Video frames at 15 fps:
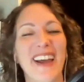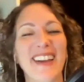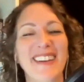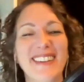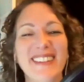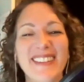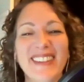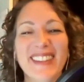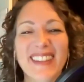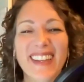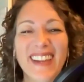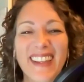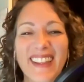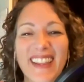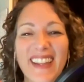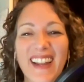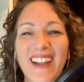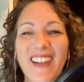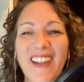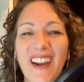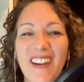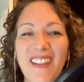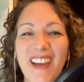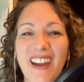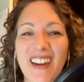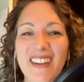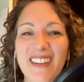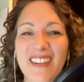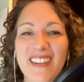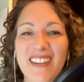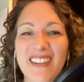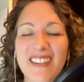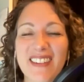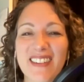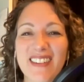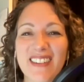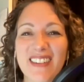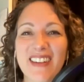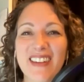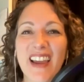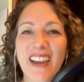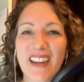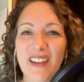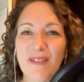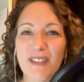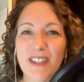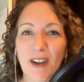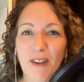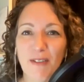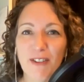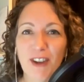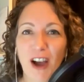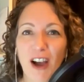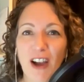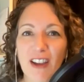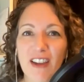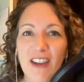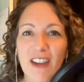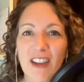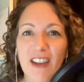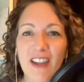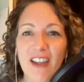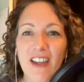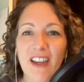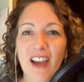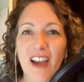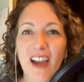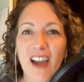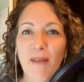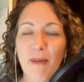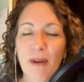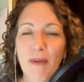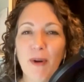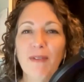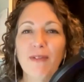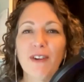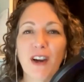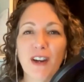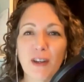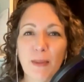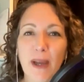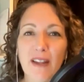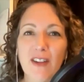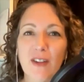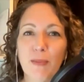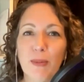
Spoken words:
I do think that a lot of that is this negative self-talk. And we've talked about this